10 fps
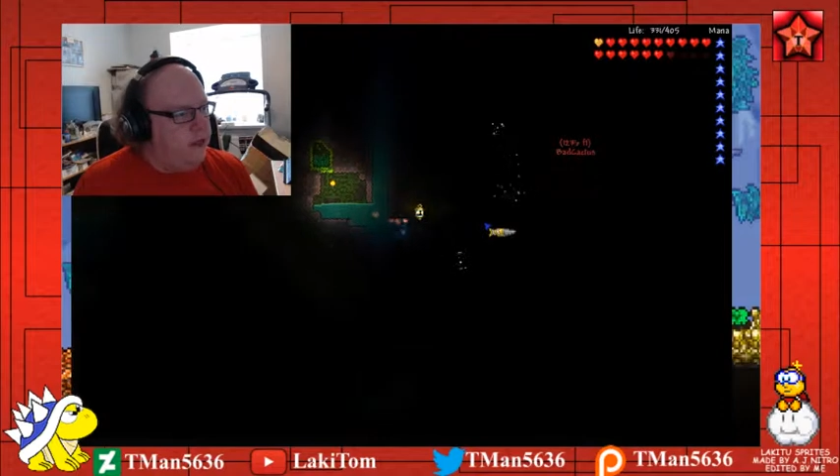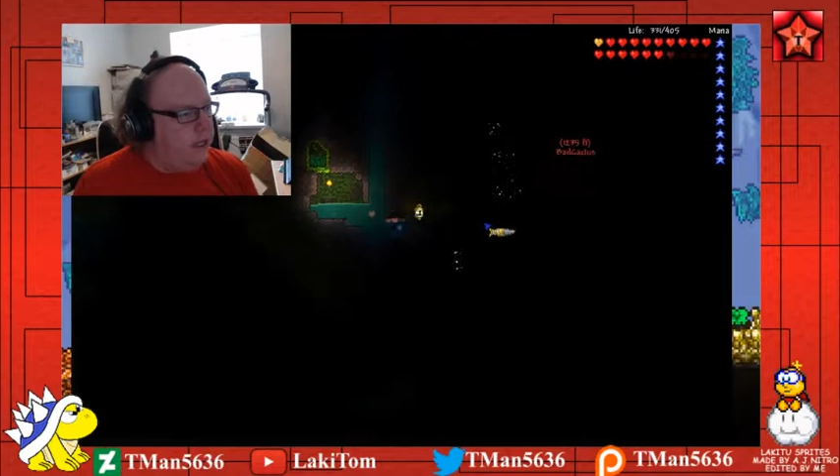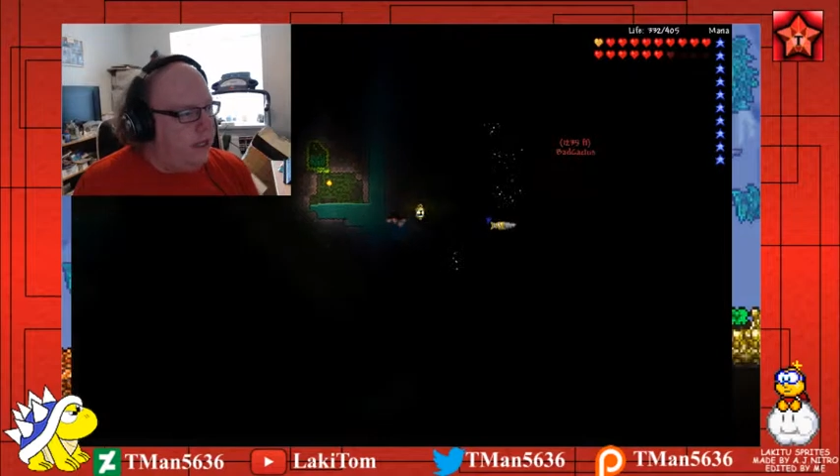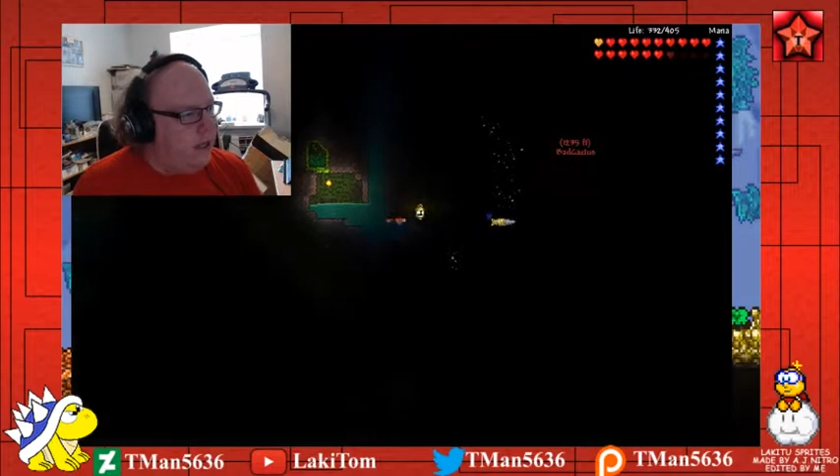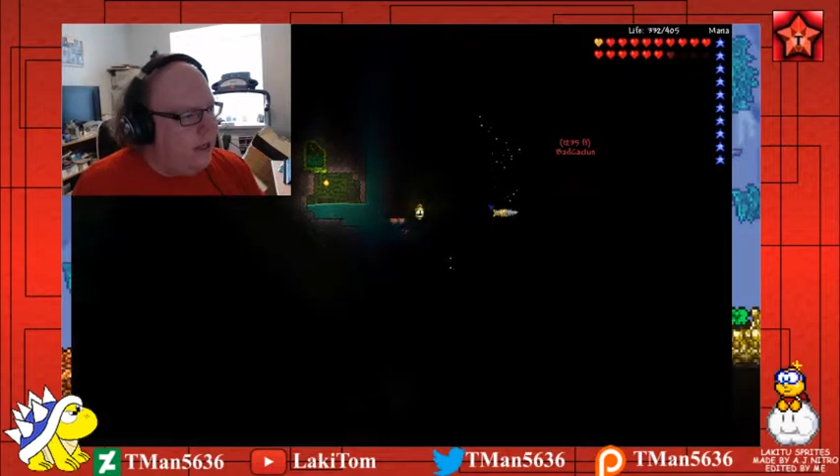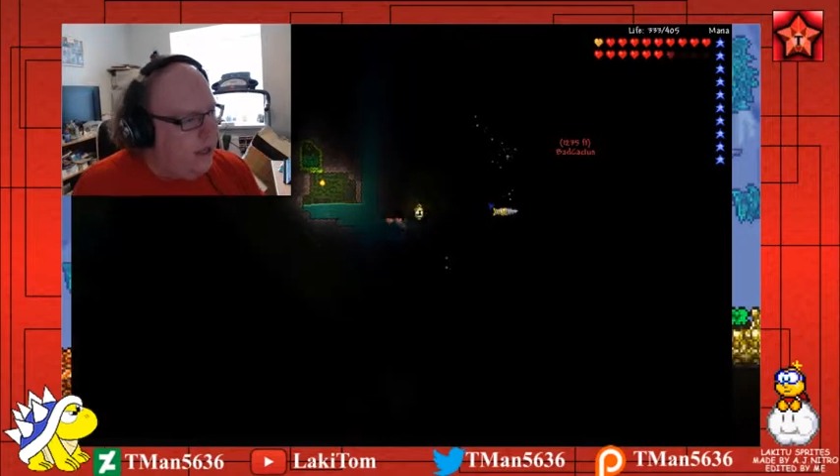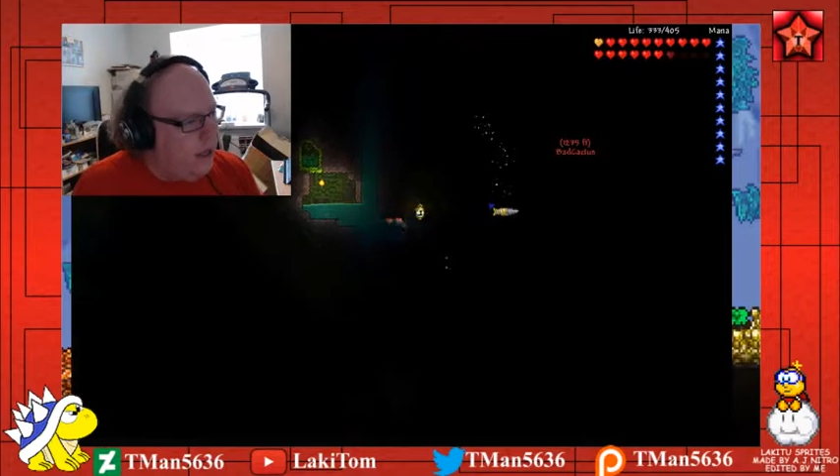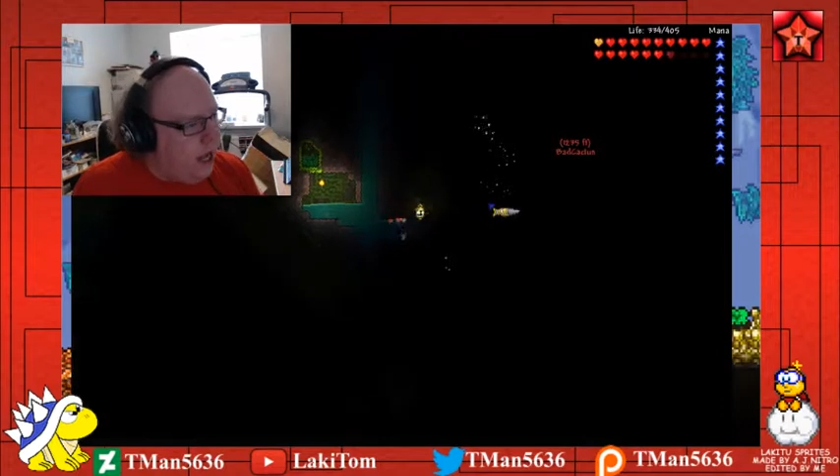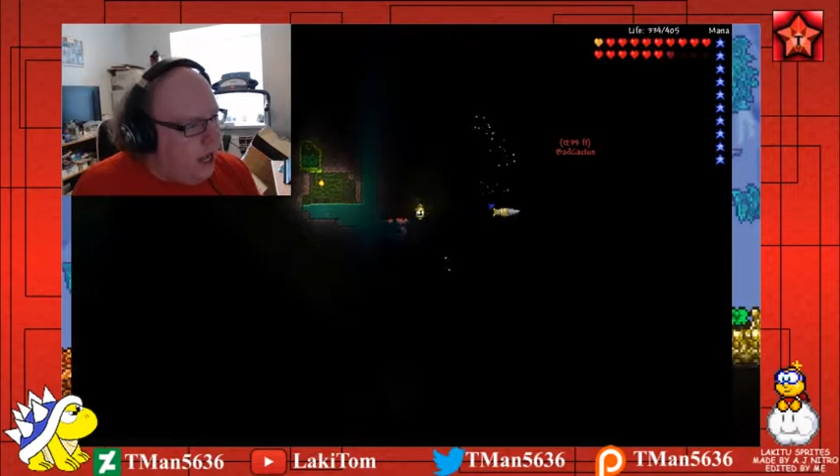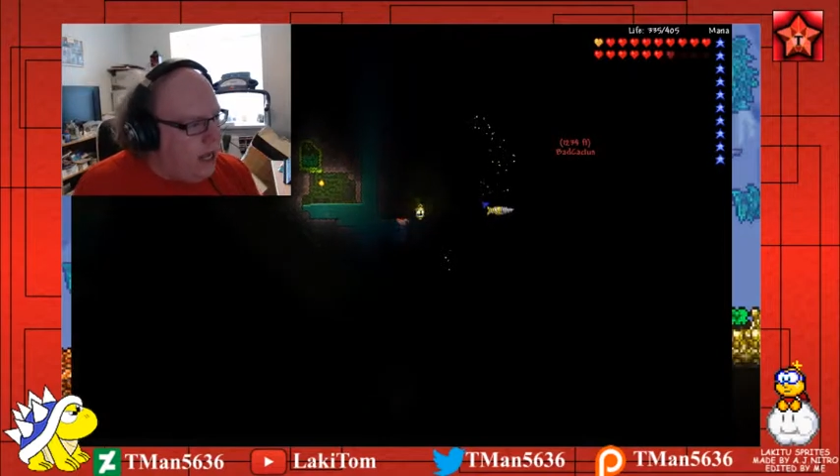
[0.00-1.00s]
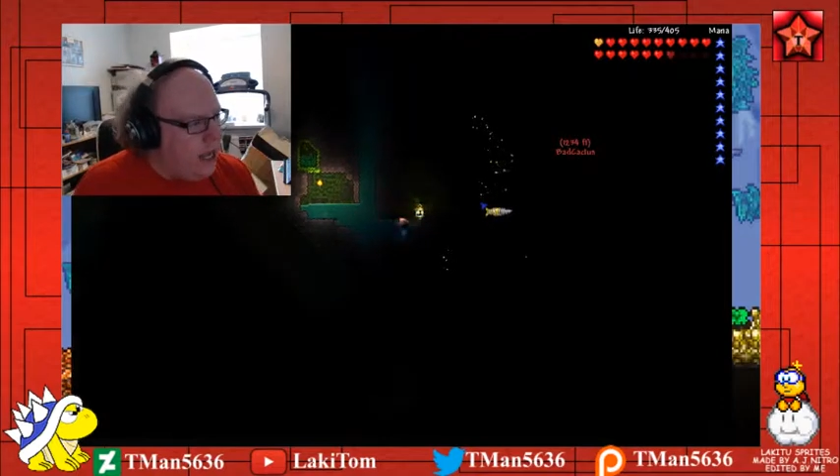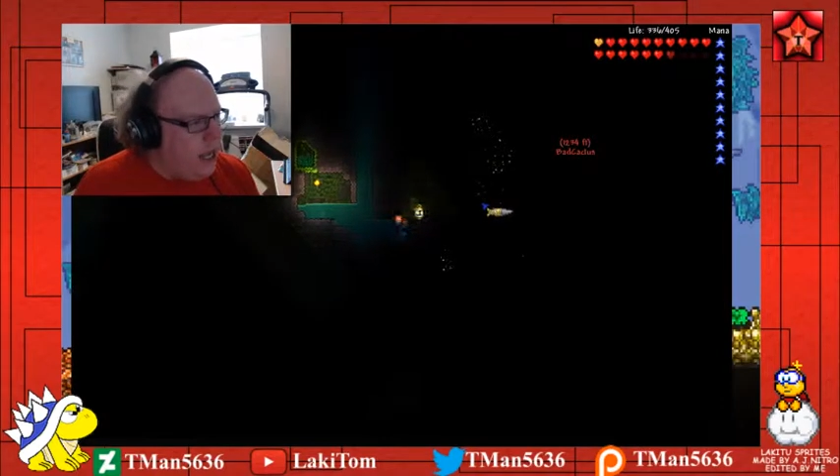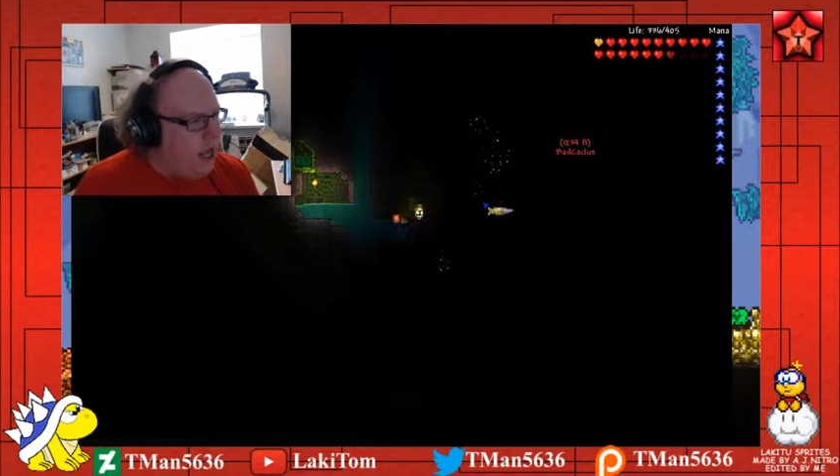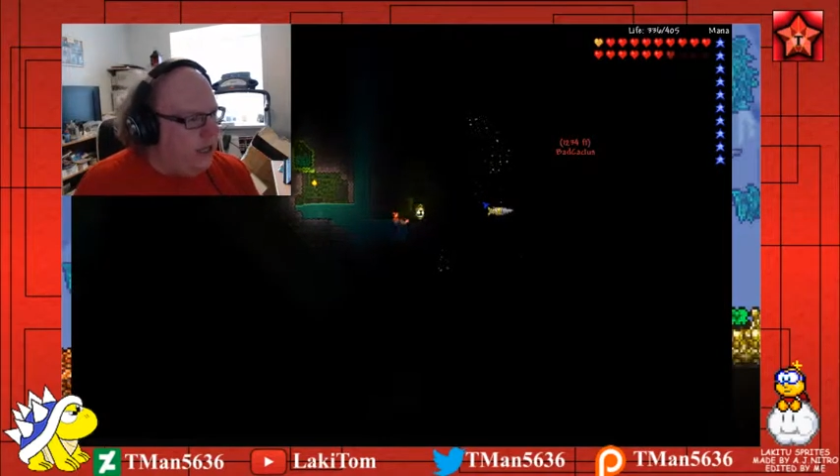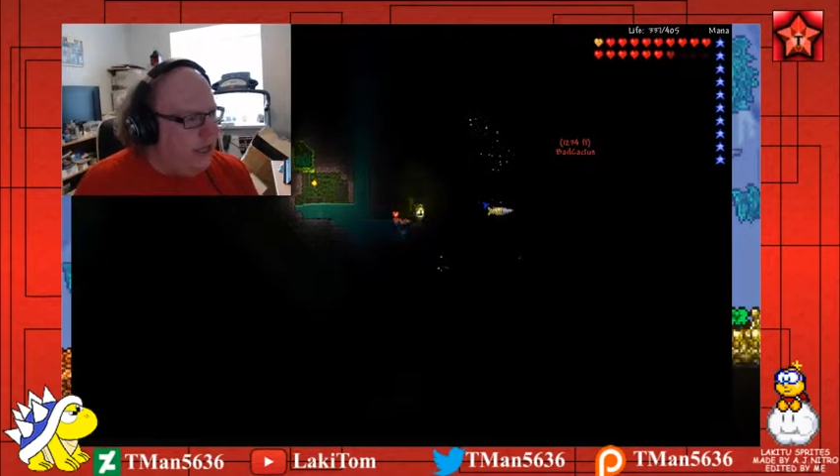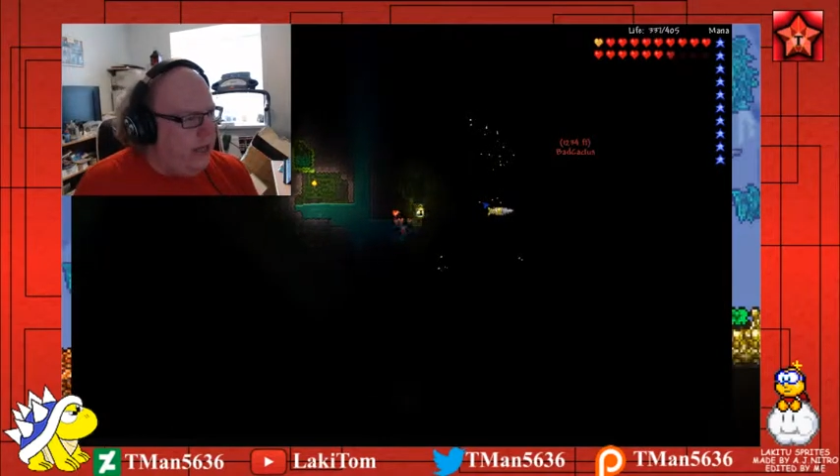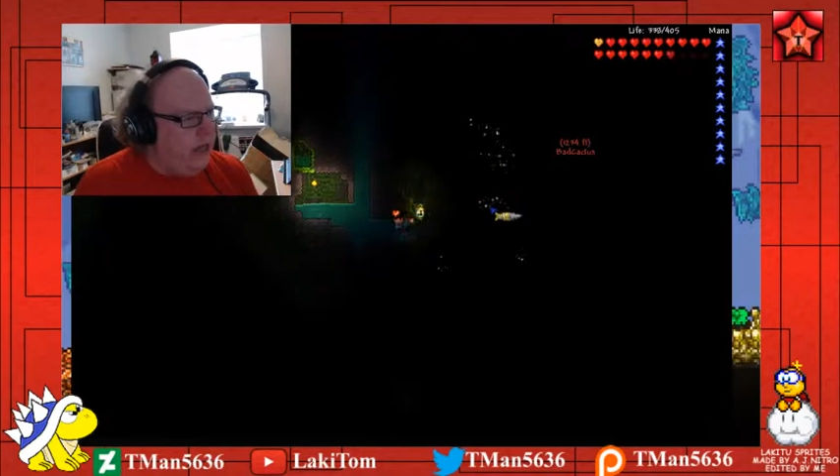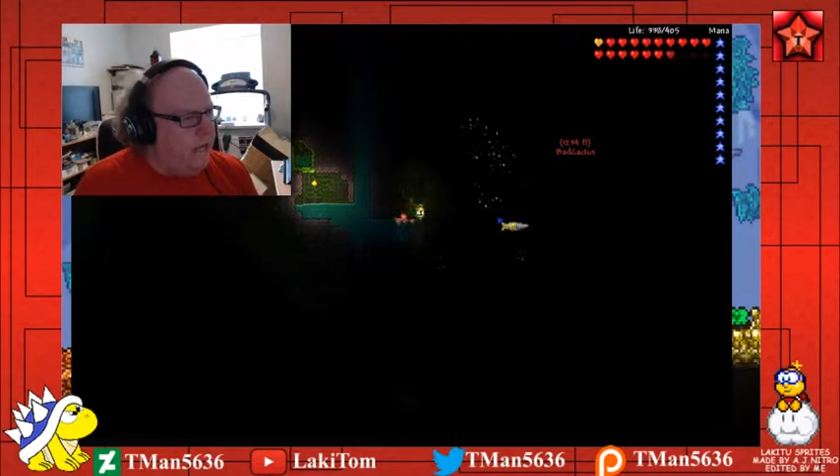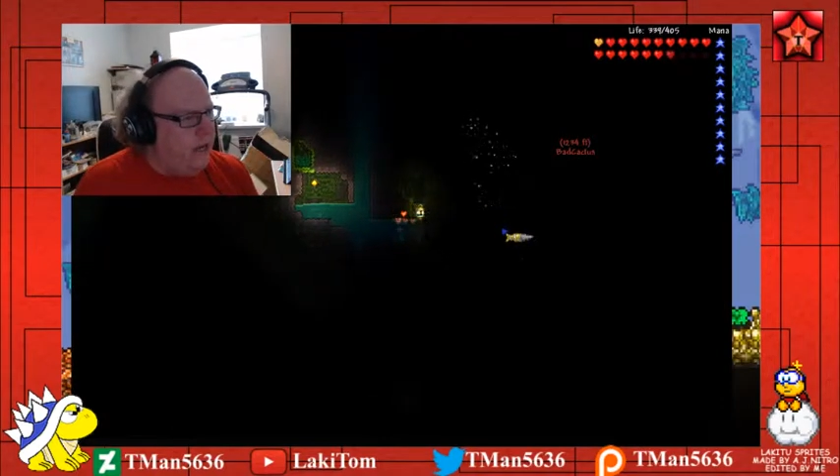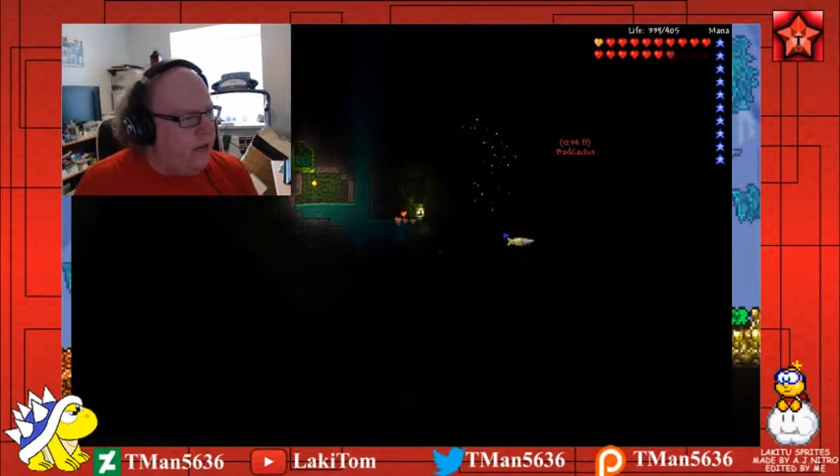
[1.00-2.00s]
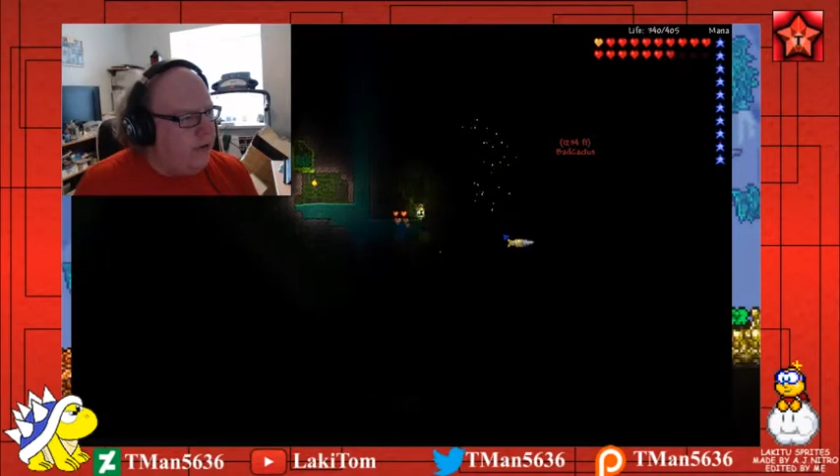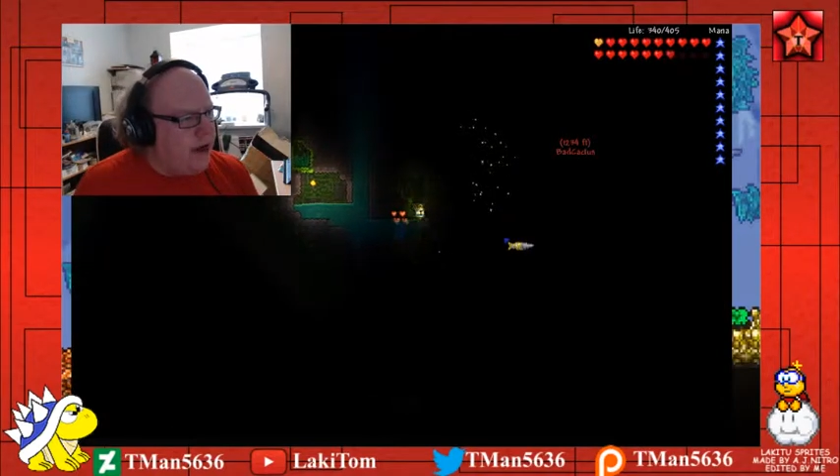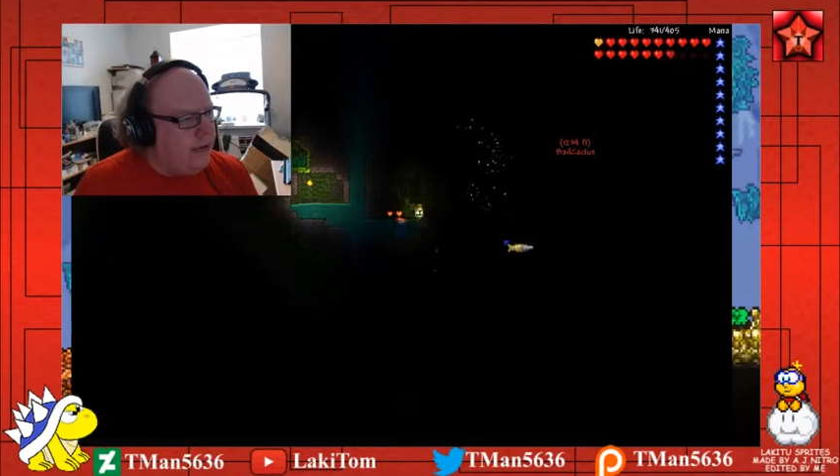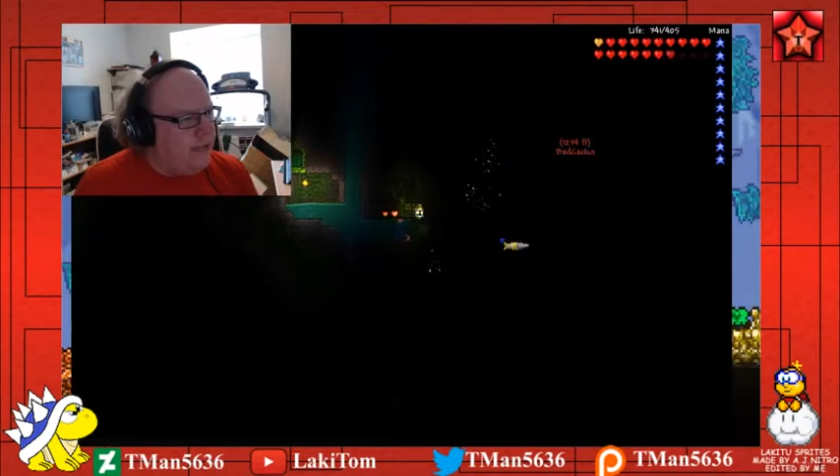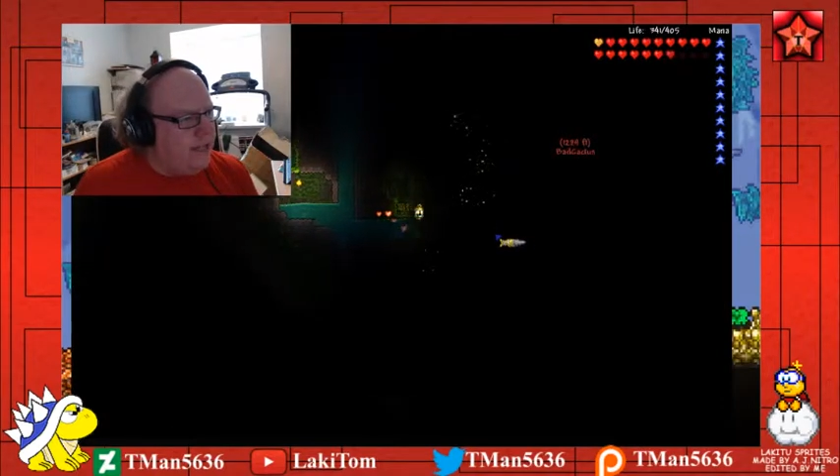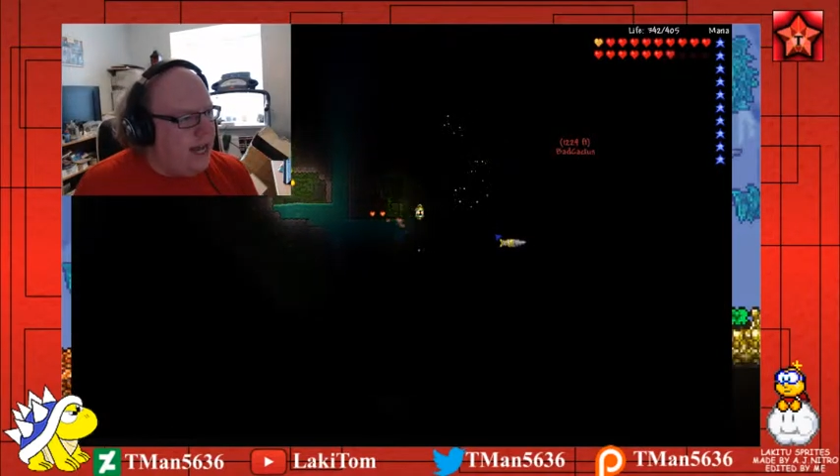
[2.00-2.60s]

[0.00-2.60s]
like, unlike Minecraft,